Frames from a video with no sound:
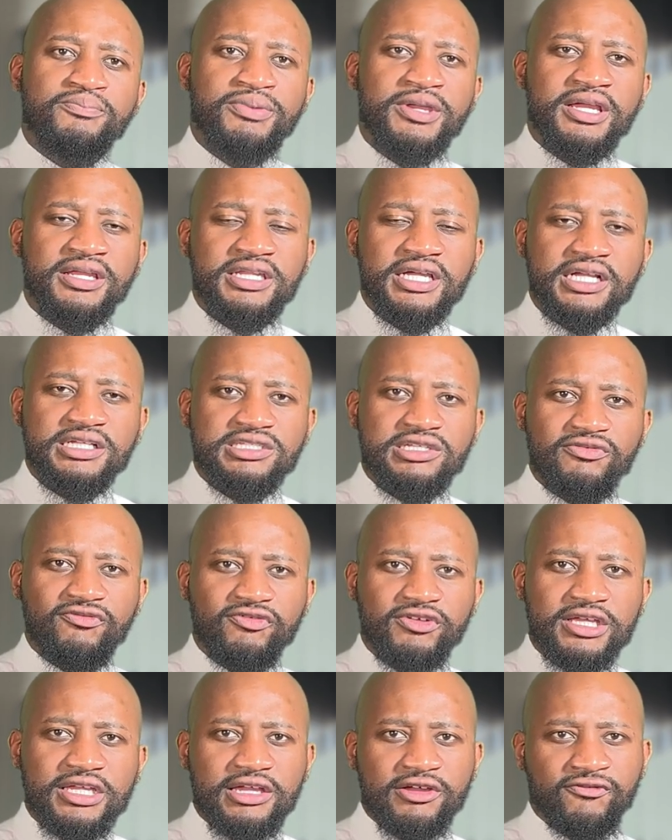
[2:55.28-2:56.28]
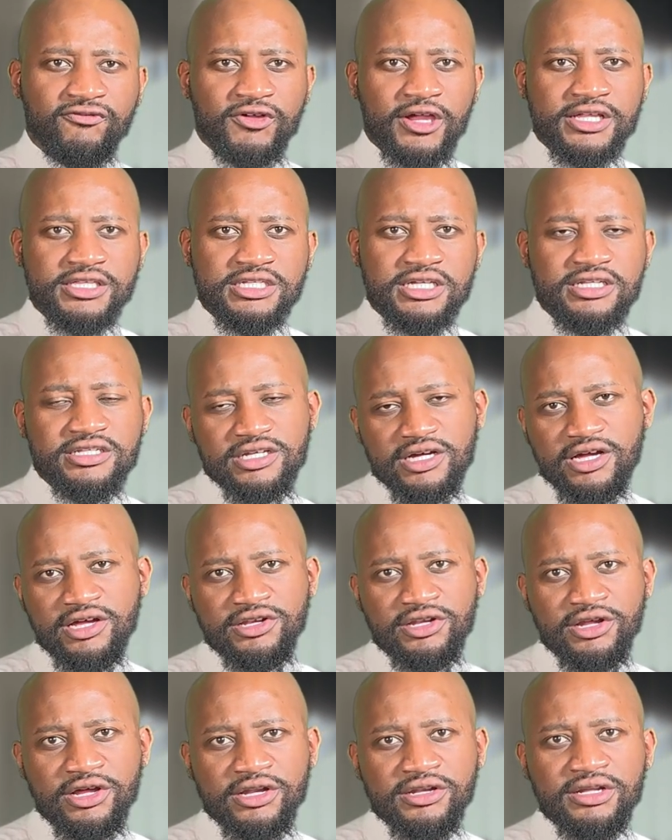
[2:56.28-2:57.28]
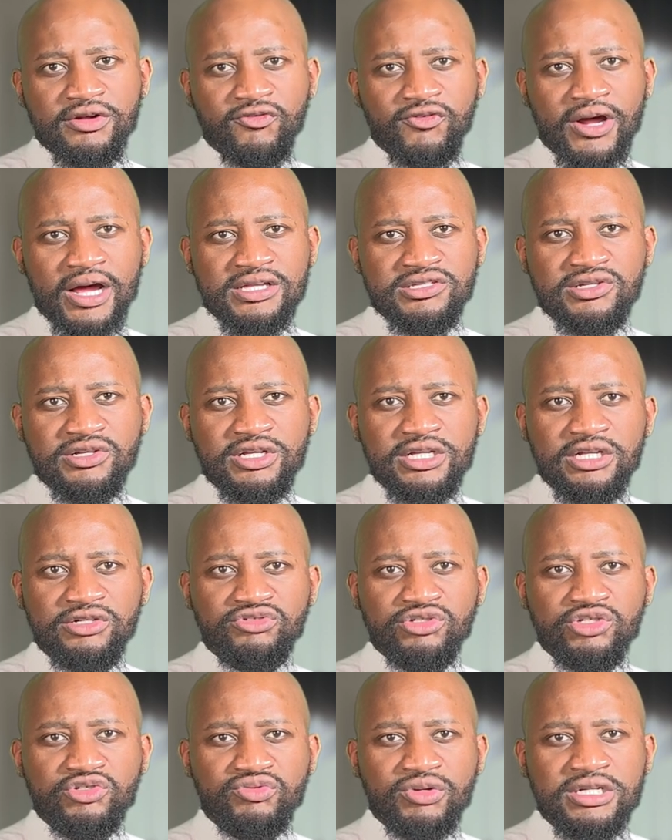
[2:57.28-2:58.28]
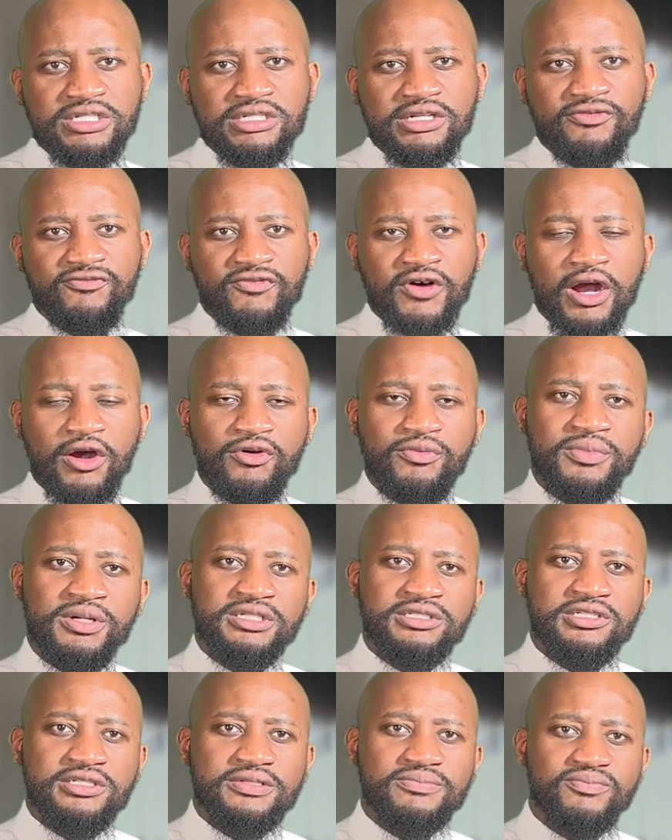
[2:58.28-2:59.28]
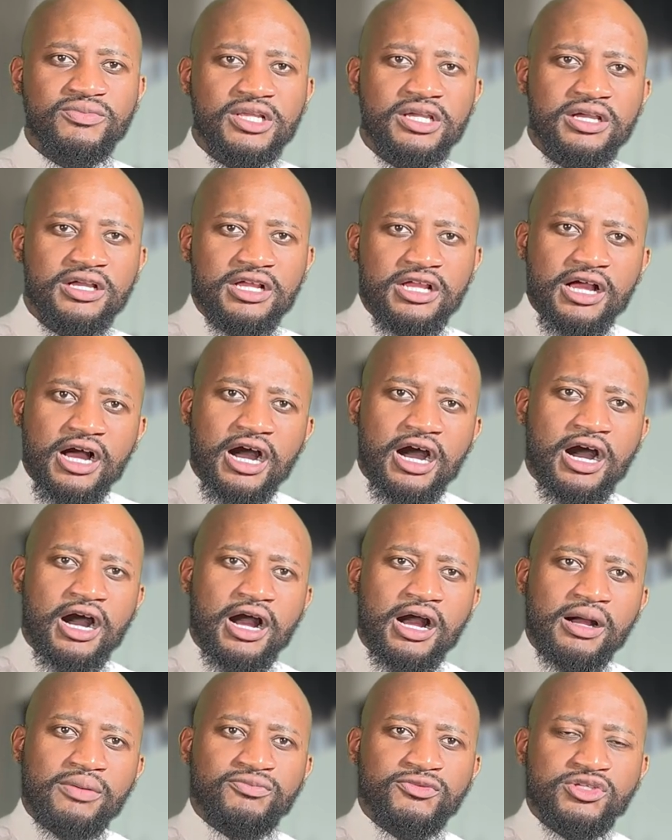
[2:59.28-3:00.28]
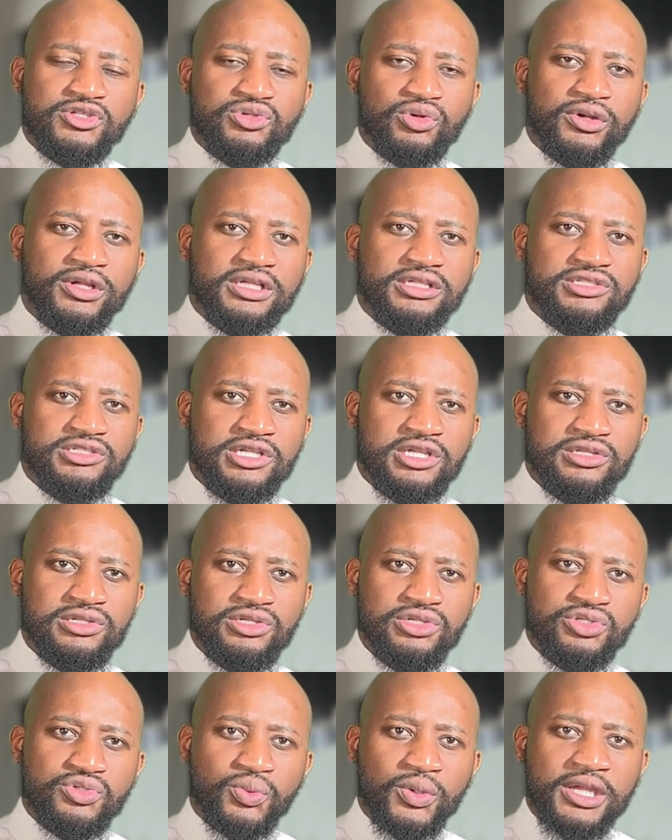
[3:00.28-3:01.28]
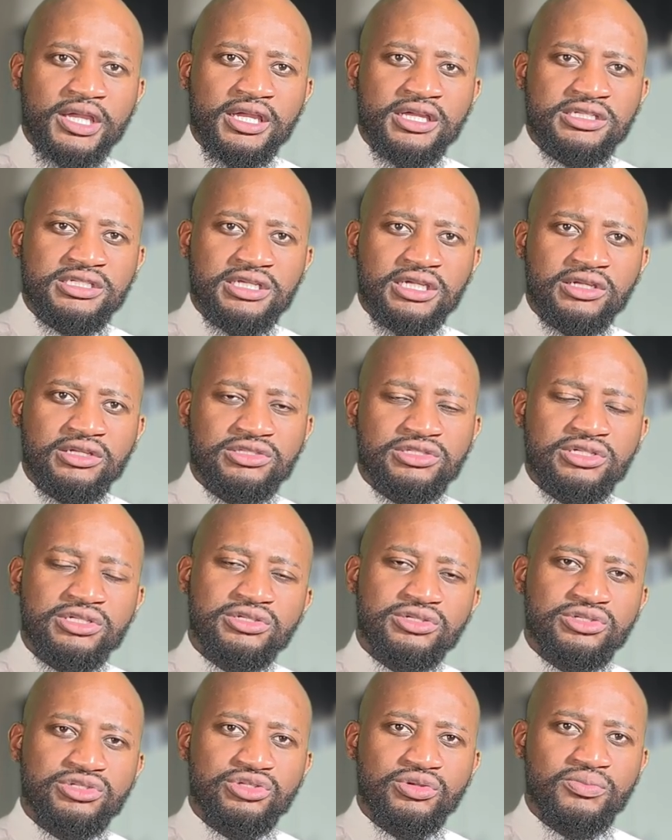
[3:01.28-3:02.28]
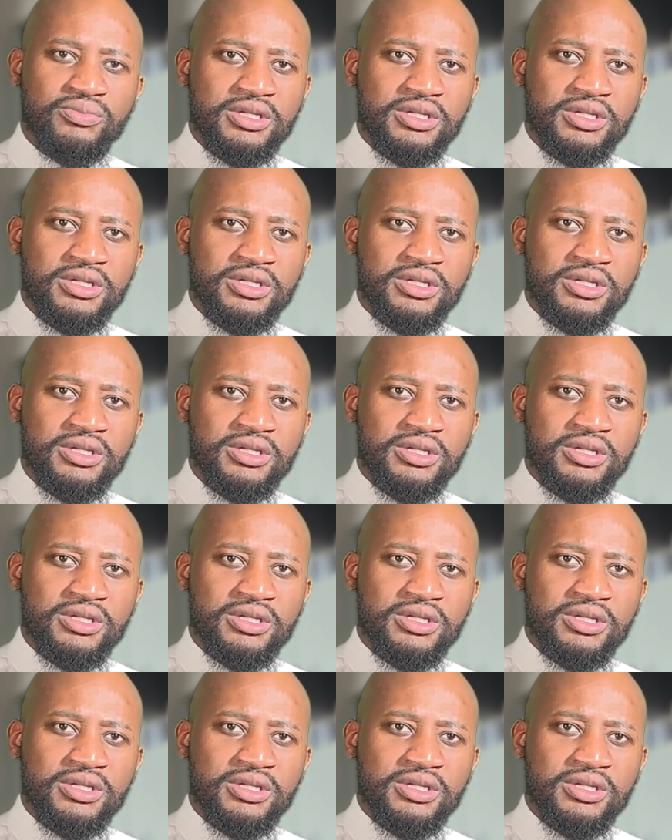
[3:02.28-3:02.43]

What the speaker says: being negatively affected in a rising interest rate environment. The story continues where India continues to